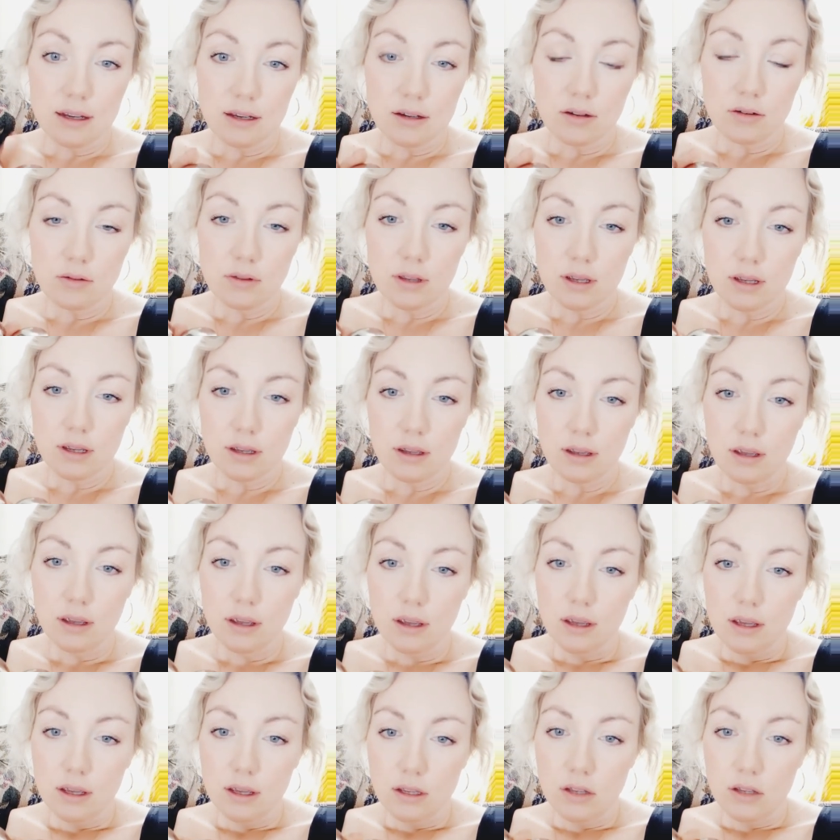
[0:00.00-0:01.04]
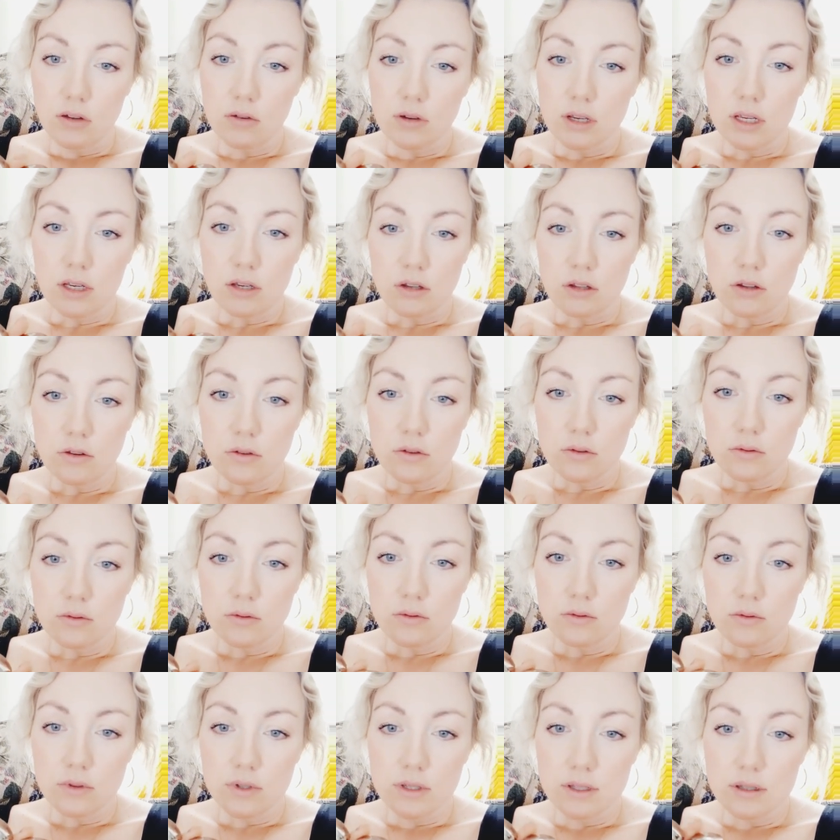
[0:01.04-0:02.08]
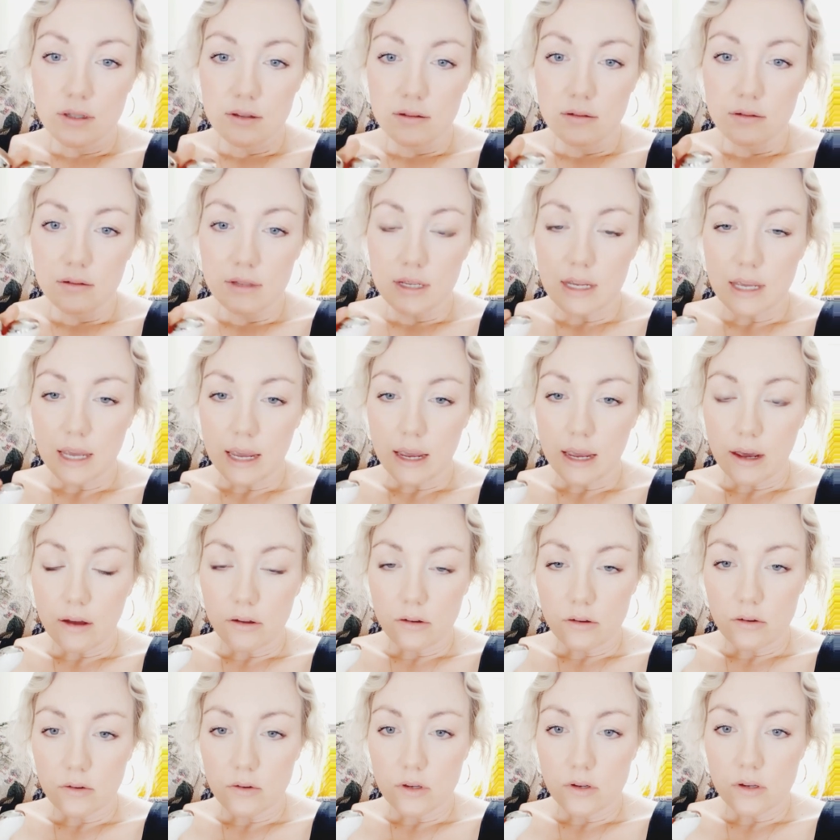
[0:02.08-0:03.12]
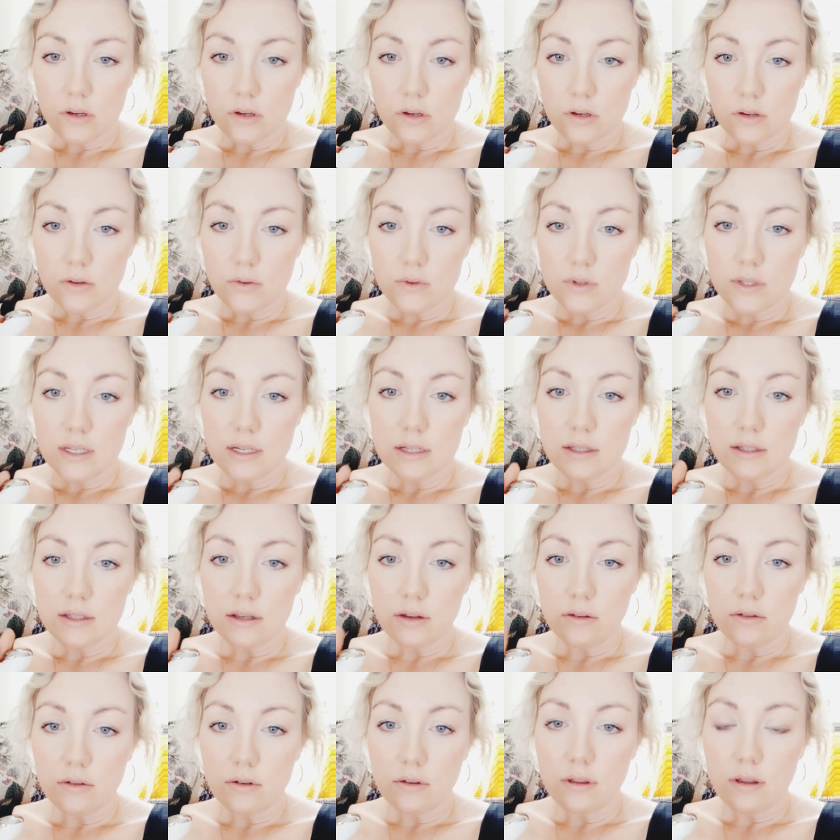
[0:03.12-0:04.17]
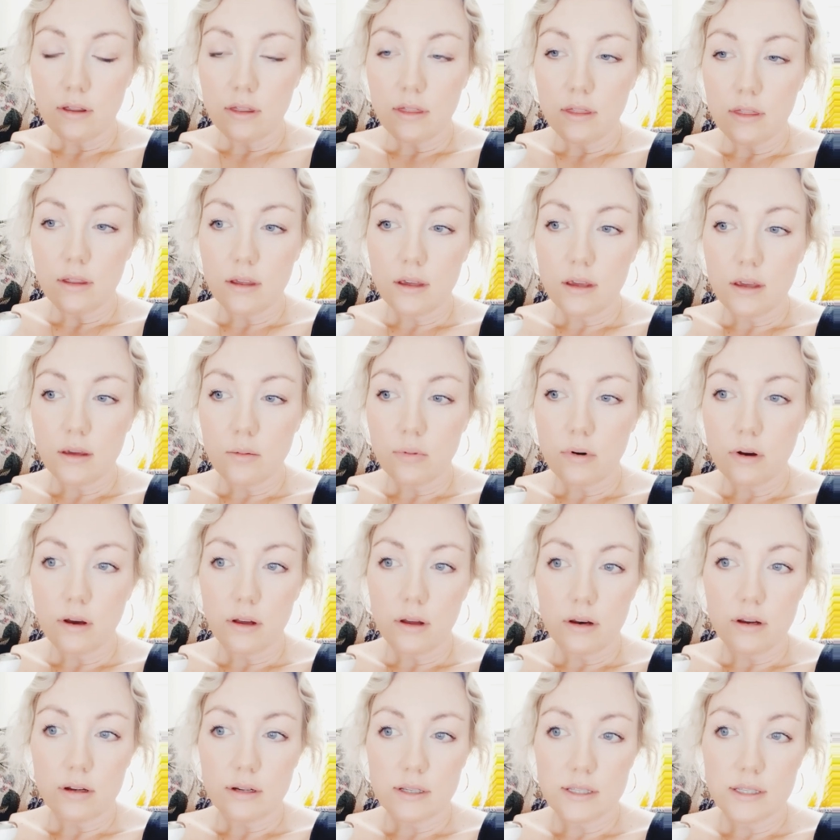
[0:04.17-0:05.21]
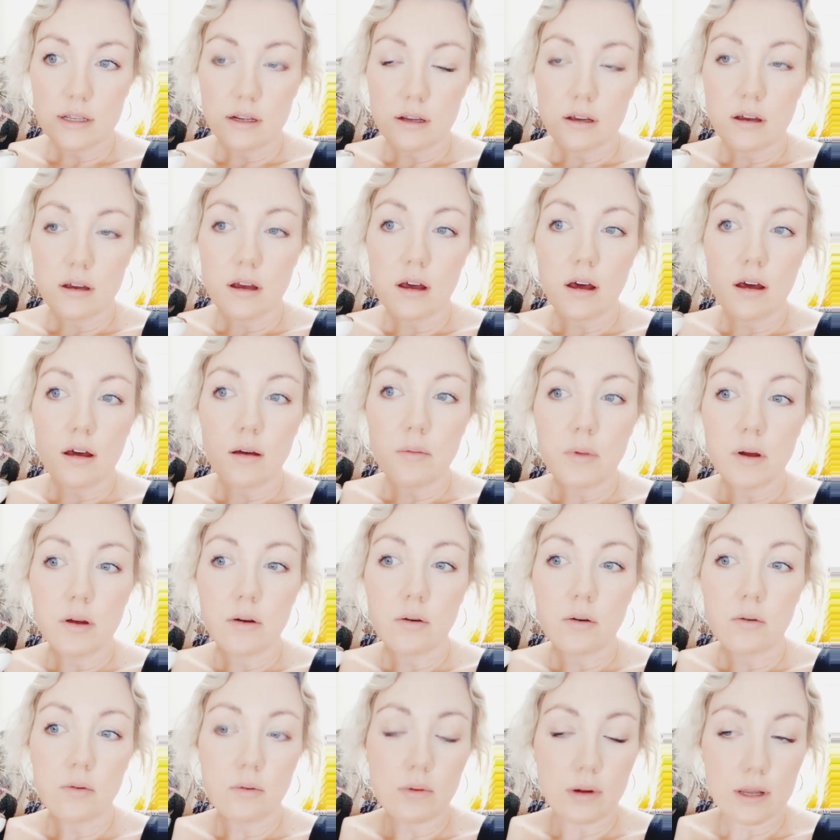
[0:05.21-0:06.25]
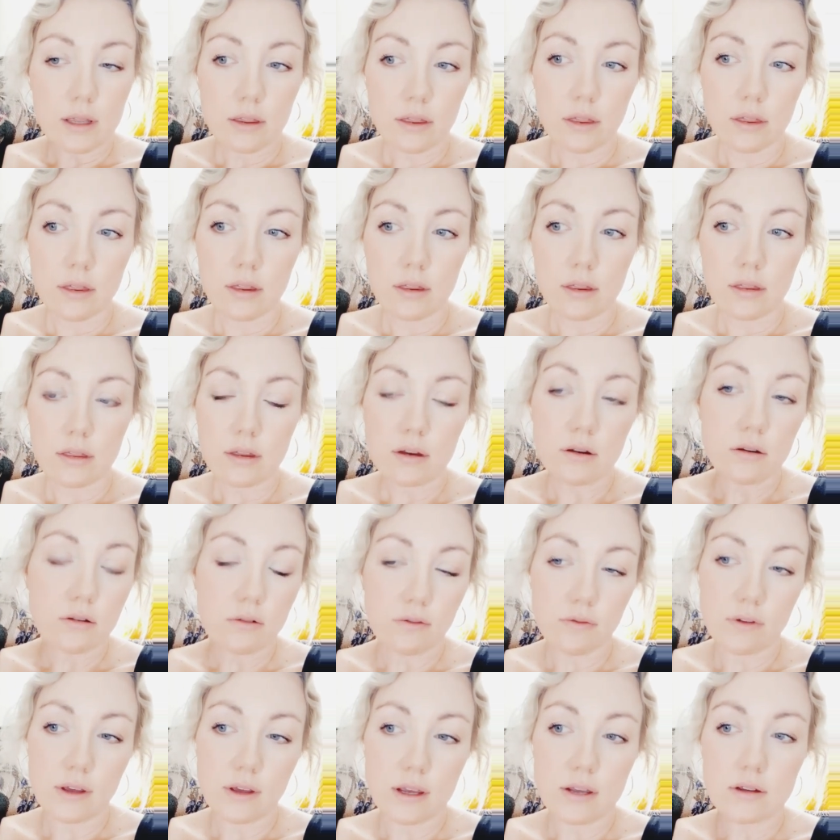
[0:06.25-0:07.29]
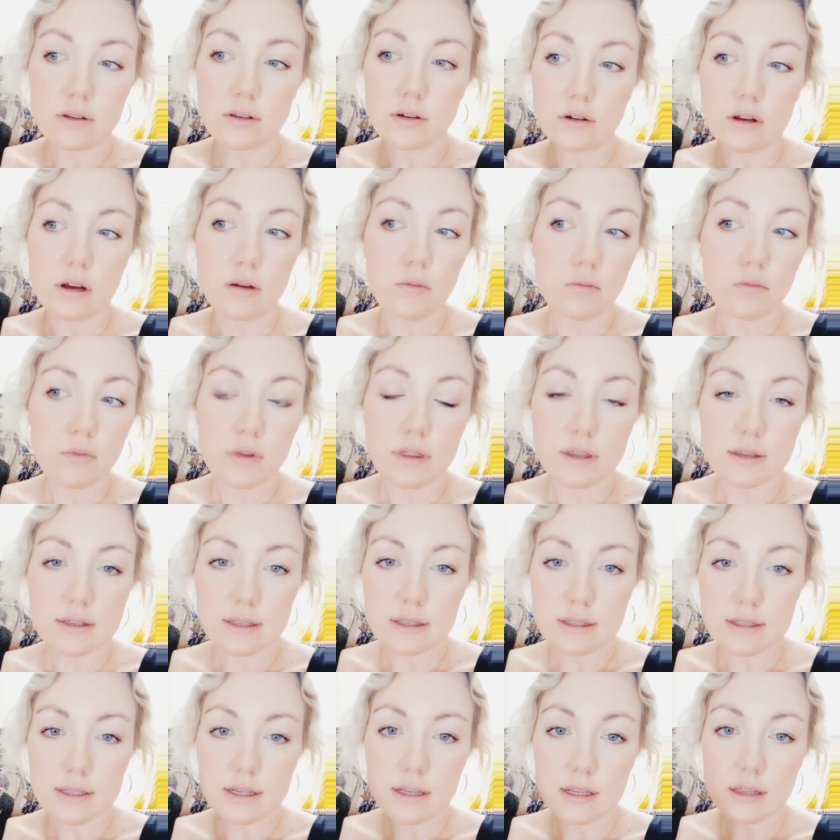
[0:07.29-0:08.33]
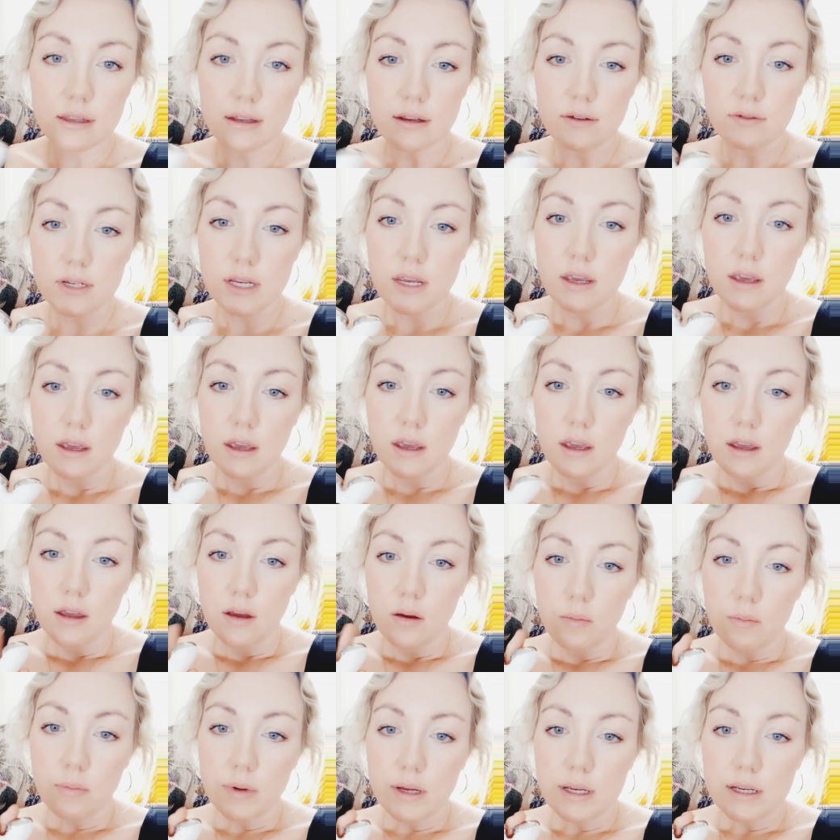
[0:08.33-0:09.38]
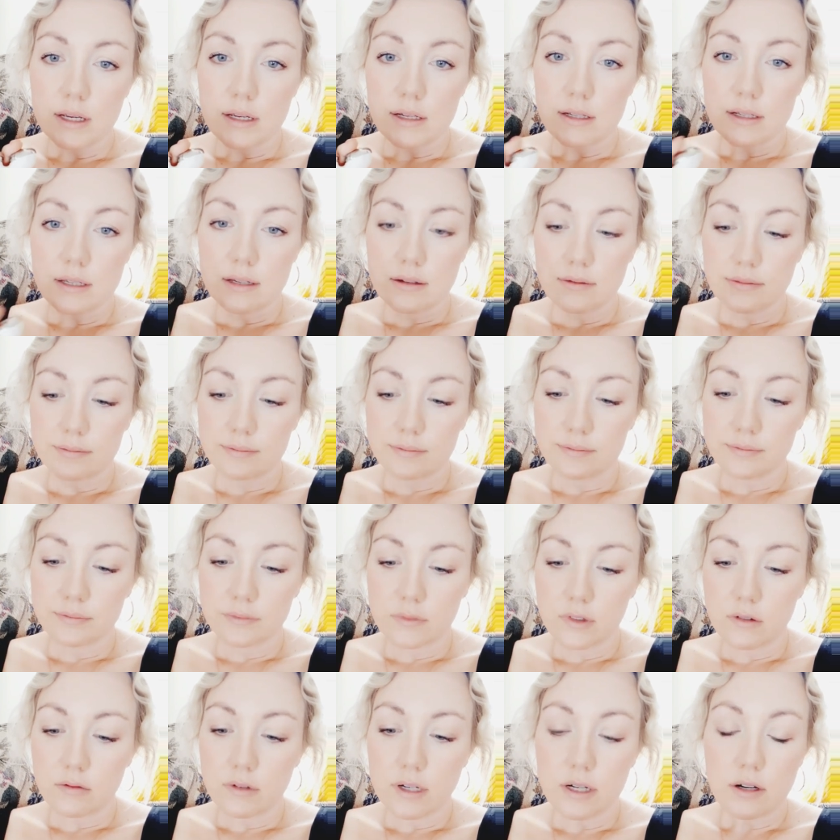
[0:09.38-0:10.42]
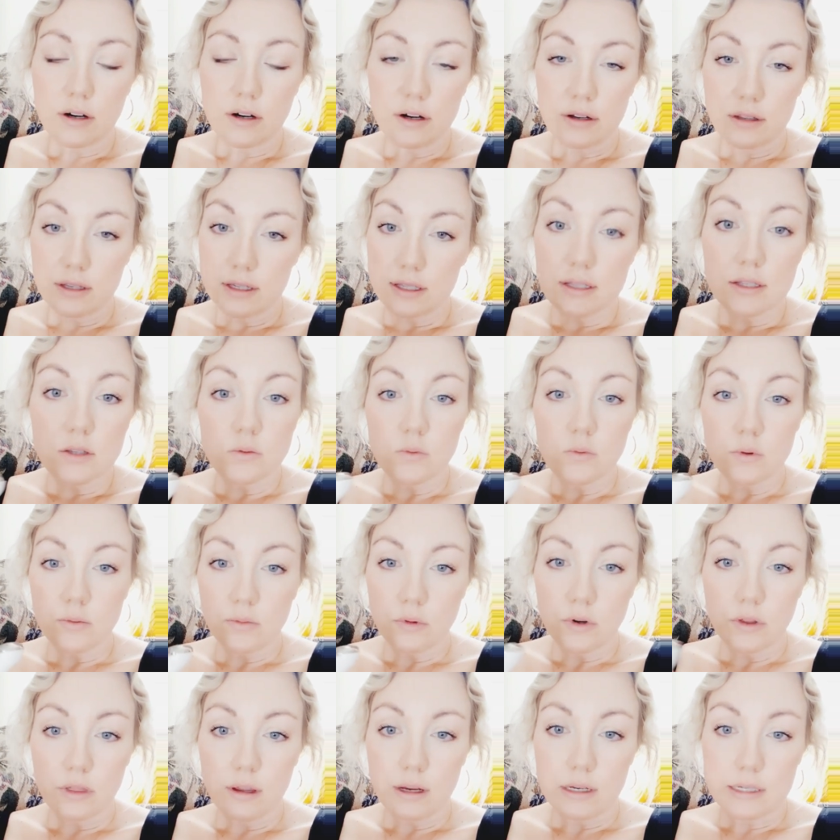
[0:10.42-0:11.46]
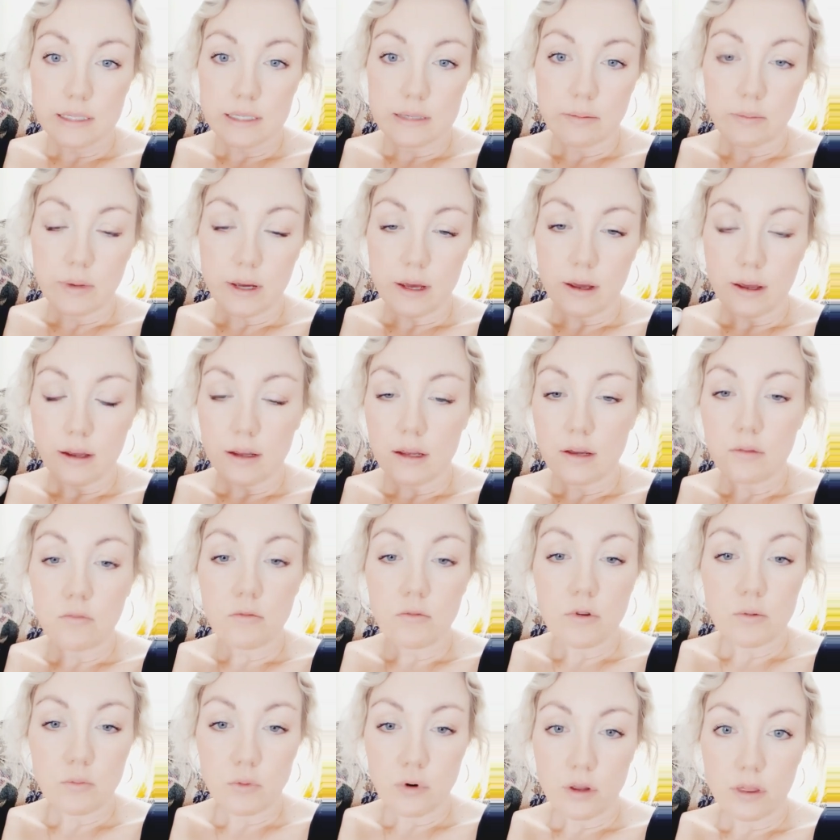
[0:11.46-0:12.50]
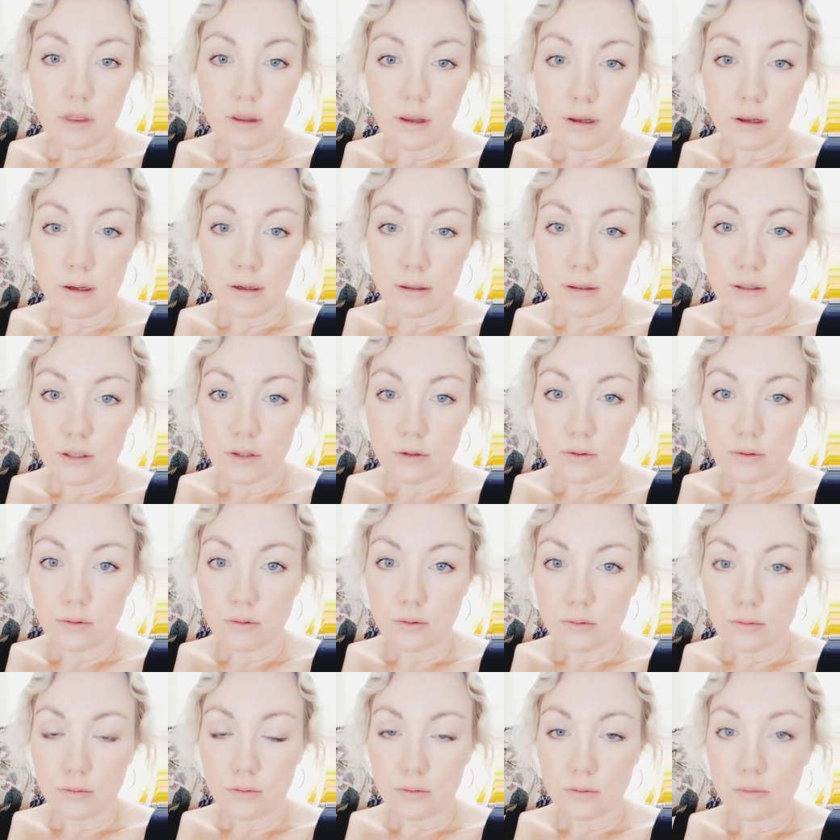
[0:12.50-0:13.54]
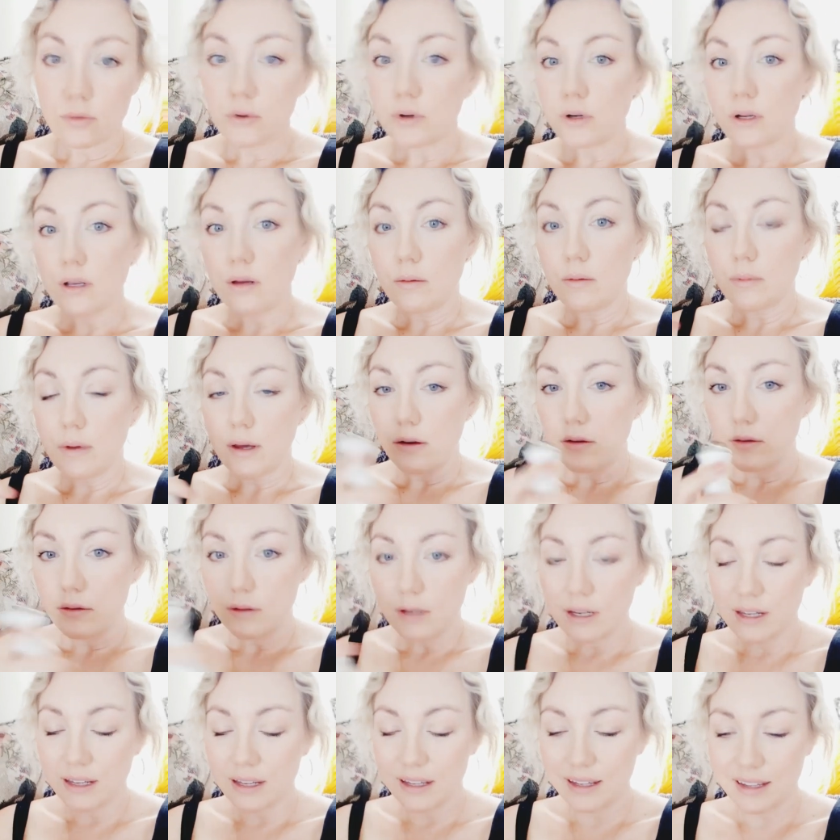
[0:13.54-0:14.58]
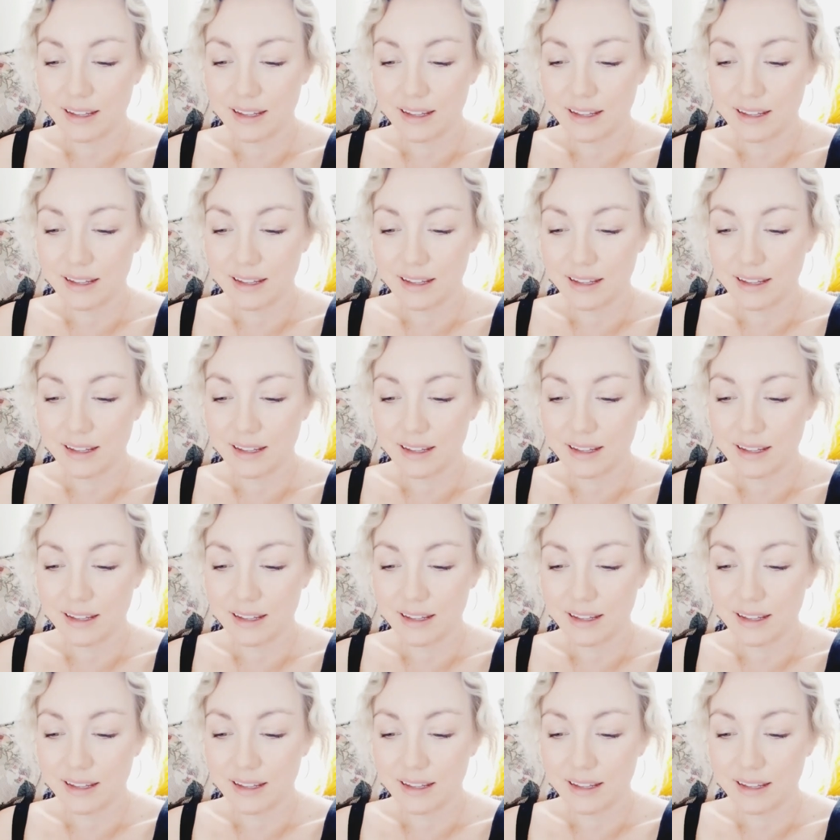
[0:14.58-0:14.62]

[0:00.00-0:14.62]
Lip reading: I know that you can use like aloe, you can use things other than the products that come with the NuFace or come with the Scentsy Lift, but regardless, it's one more thing to buy and one more thing to worry about,